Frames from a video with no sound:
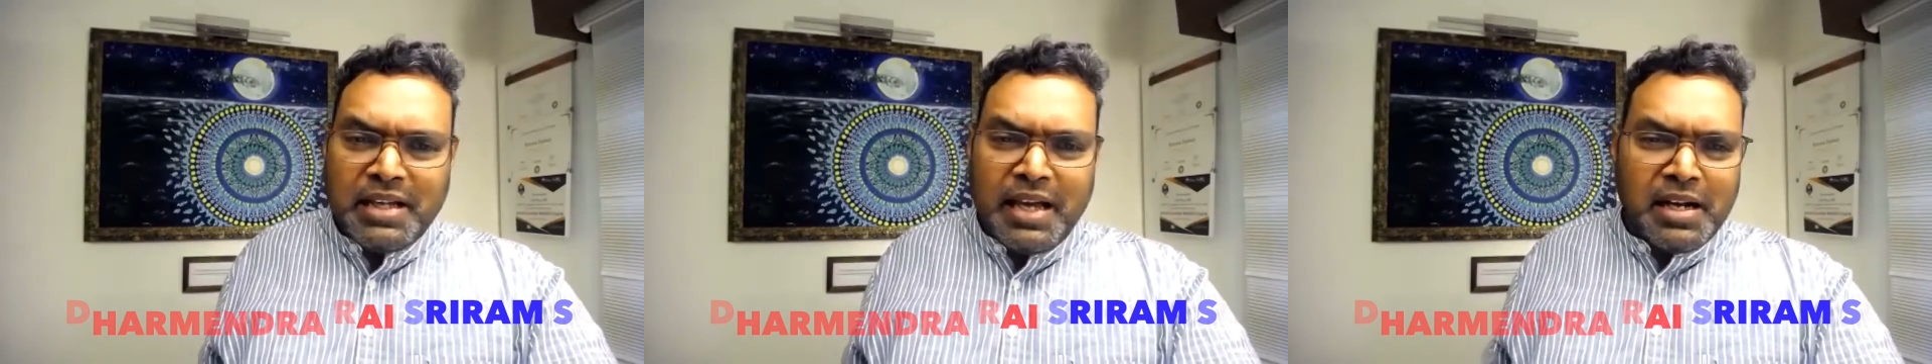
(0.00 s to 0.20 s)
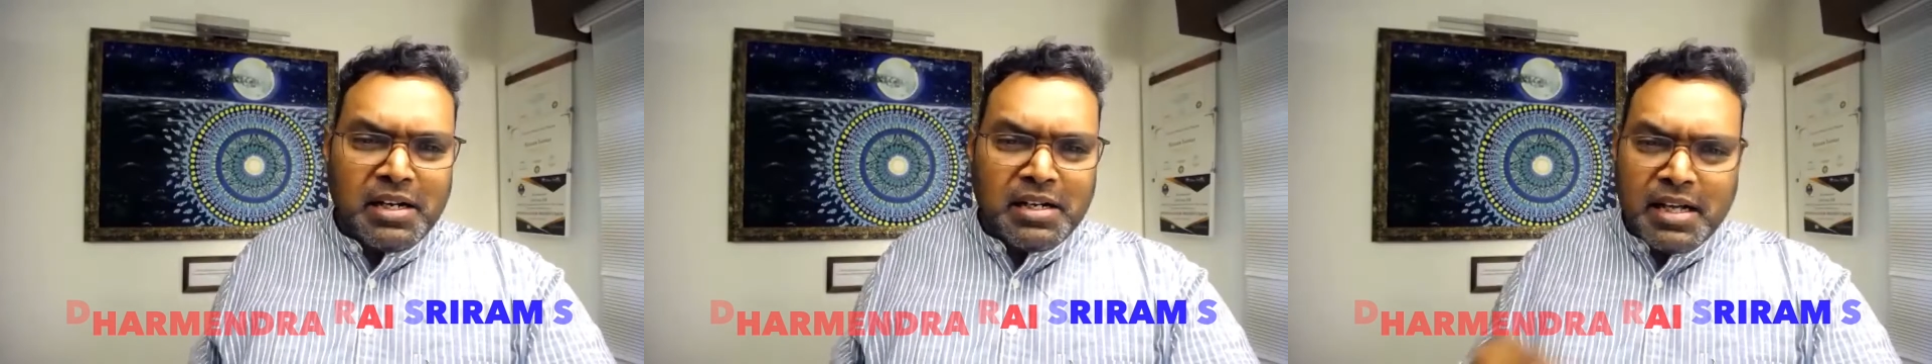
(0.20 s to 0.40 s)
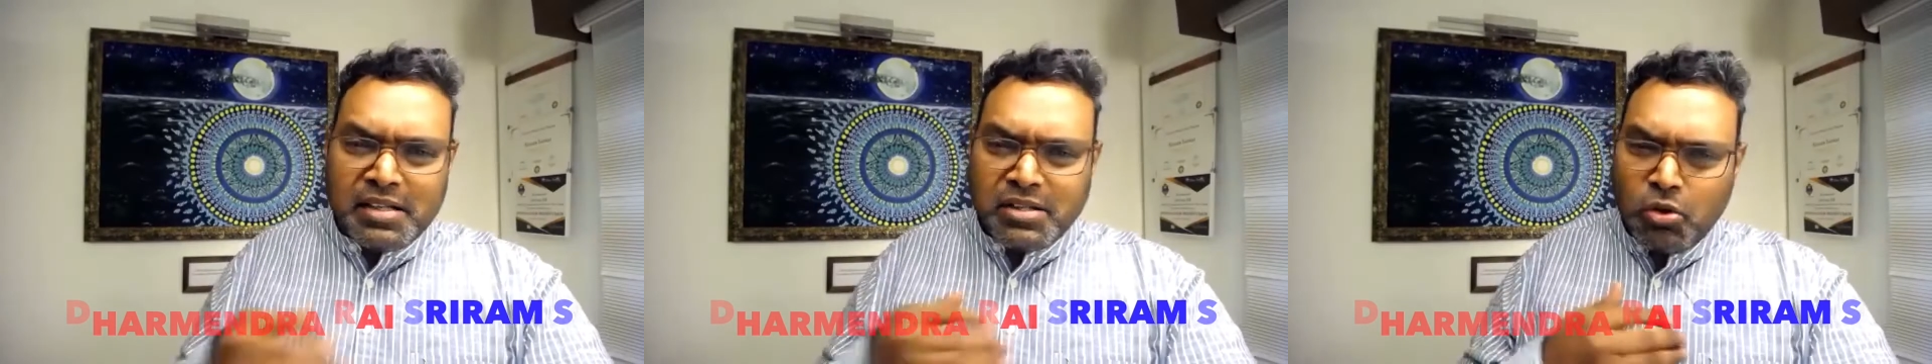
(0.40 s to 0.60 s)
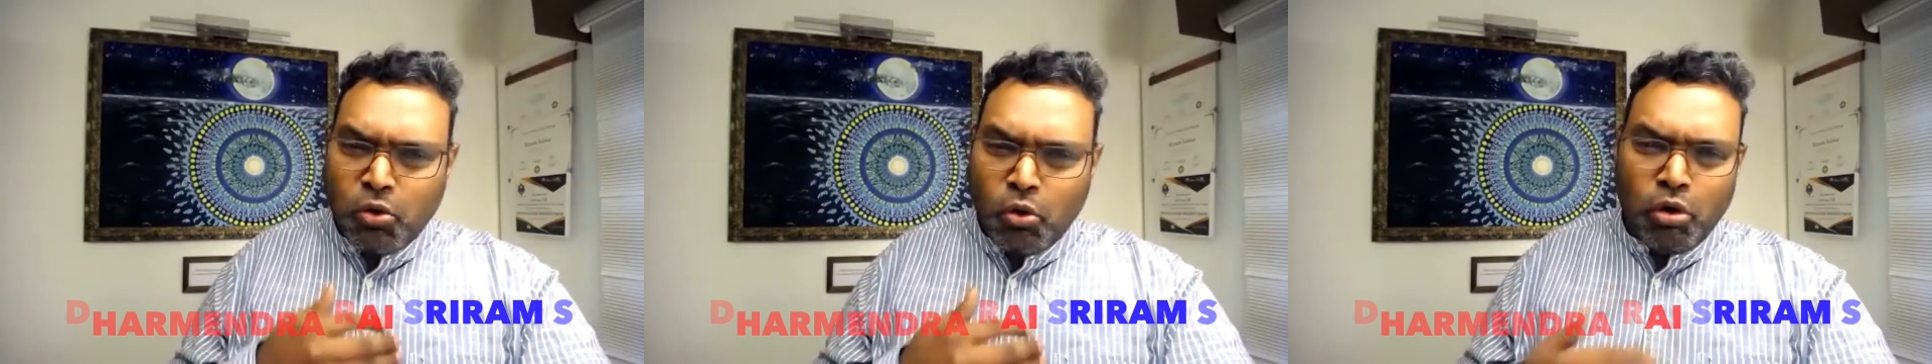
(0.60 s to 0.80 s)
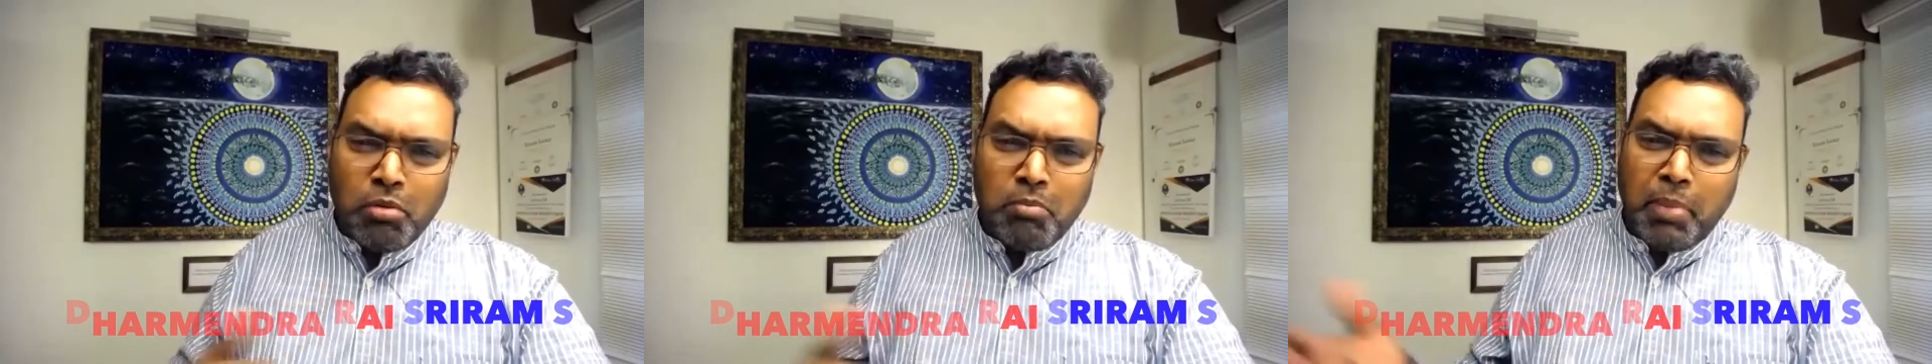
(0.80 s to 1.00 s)
And it has a
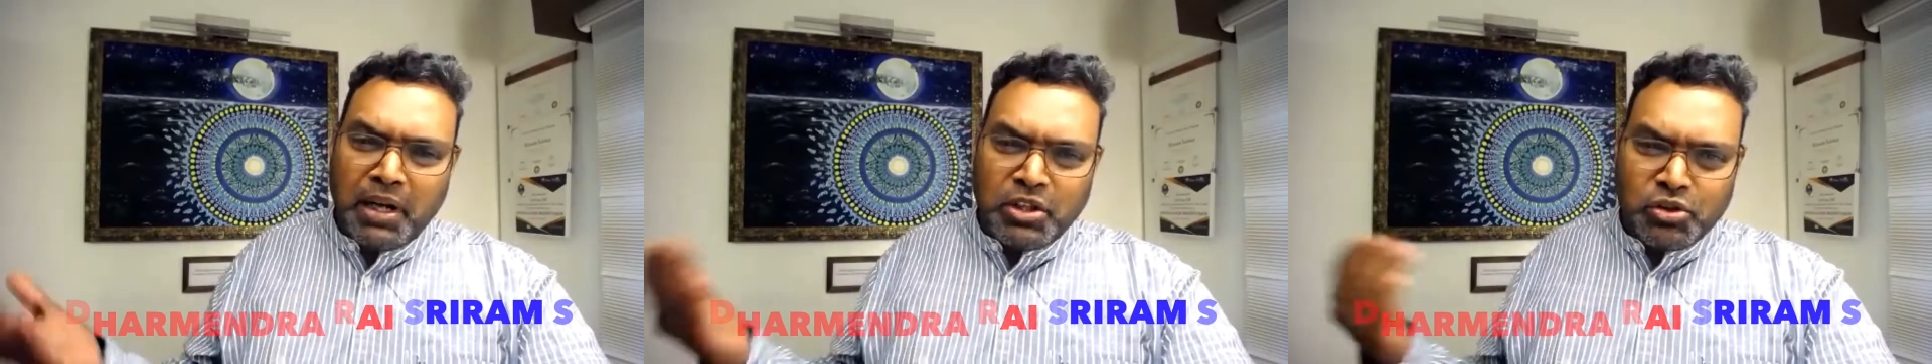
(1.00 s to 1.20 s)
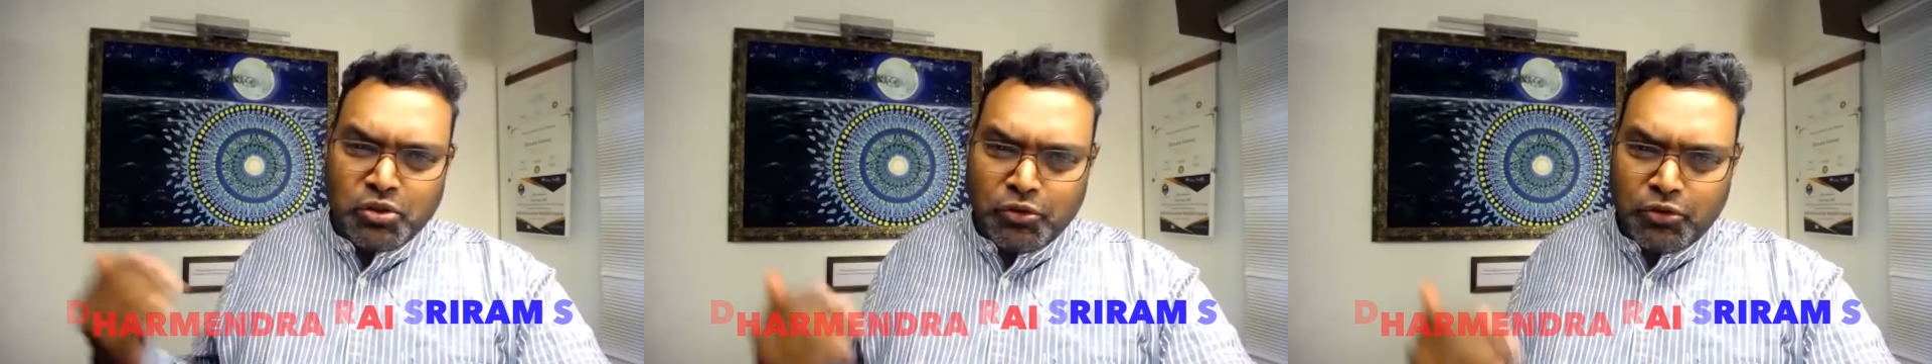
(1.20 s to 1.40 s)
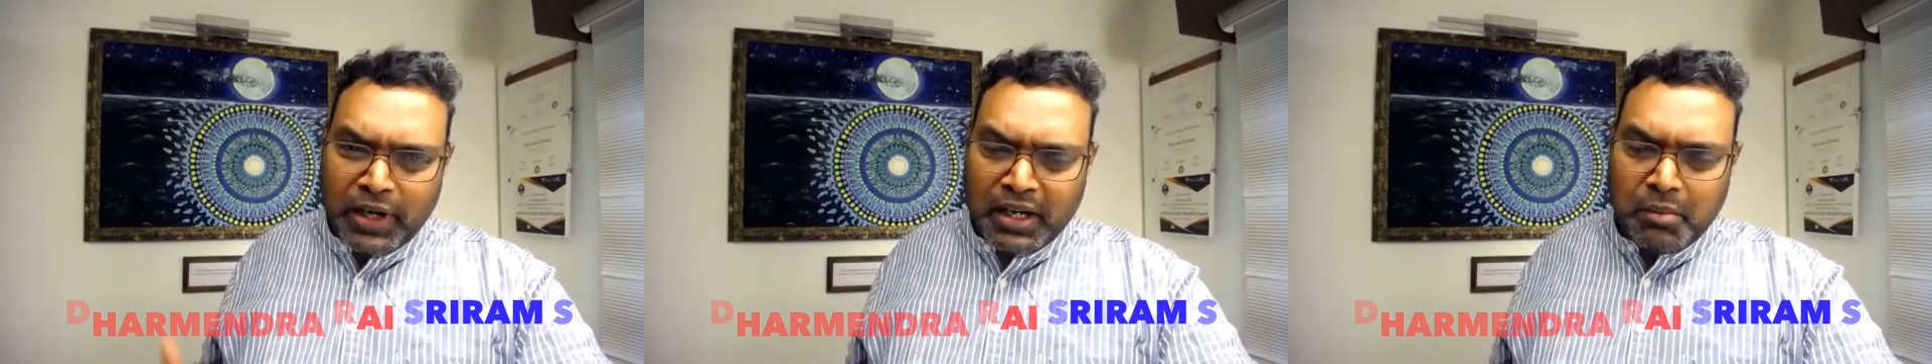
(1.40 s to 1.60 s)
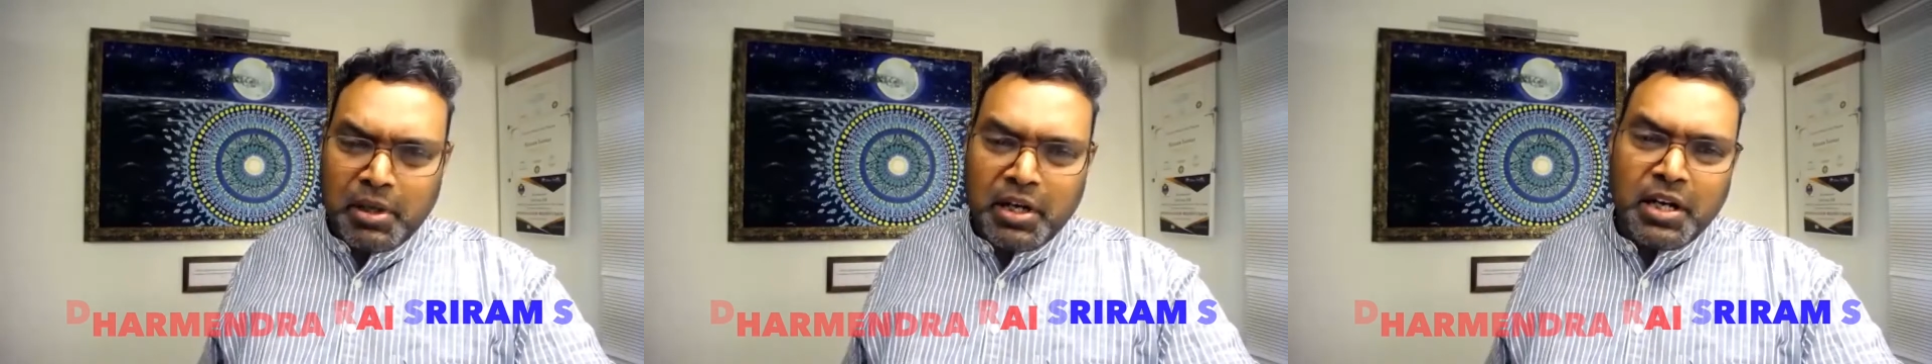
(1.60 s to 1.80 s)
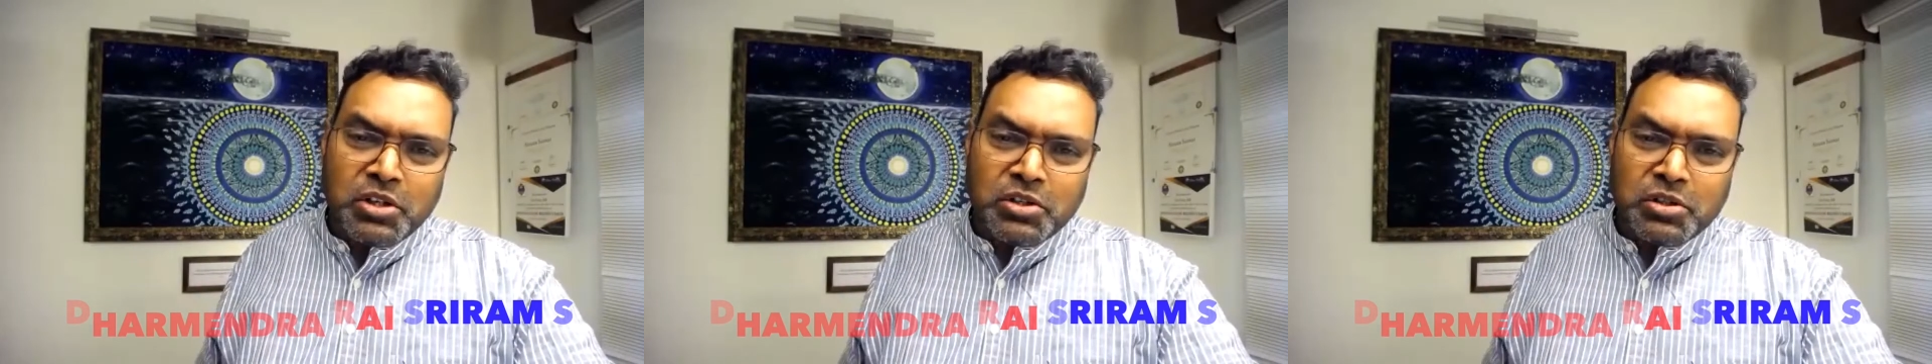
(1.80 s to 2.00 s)
whole bunch of
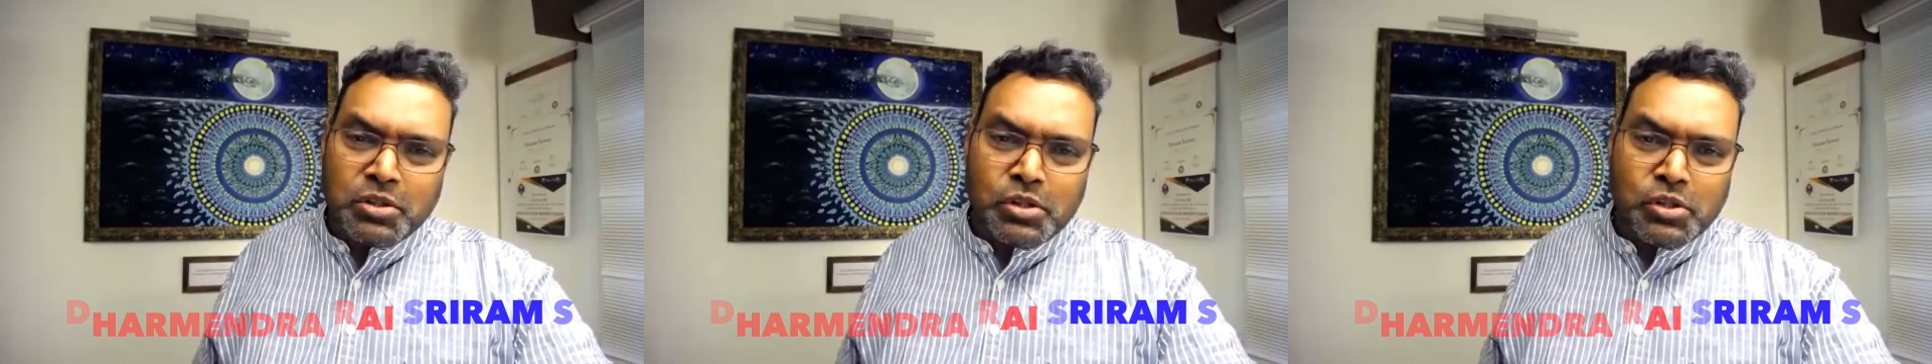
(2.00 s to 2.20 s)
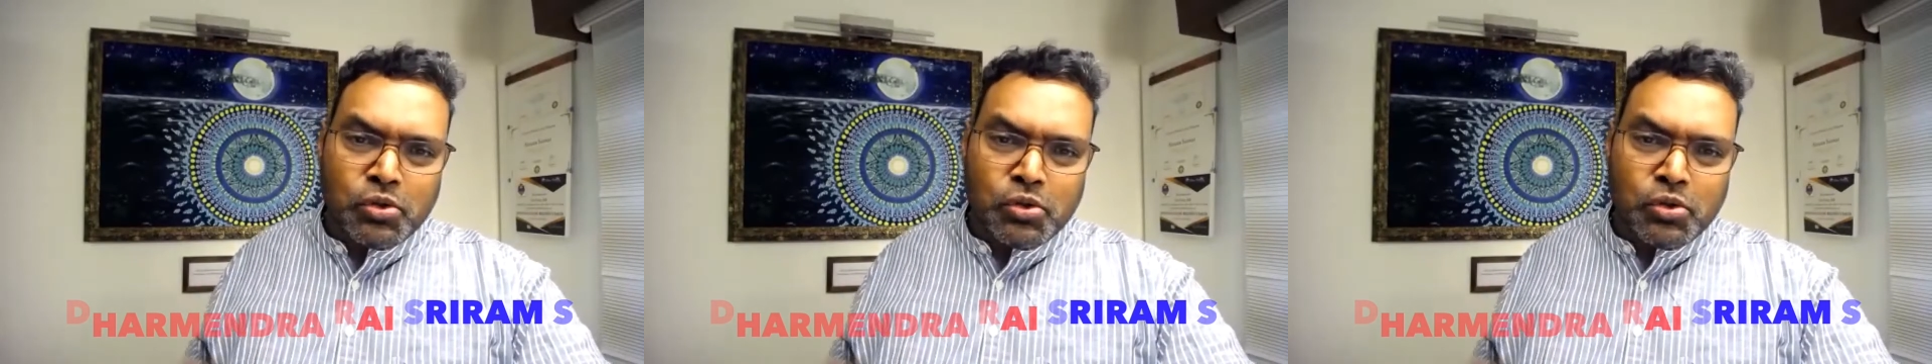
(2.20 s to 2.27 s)
recommendations.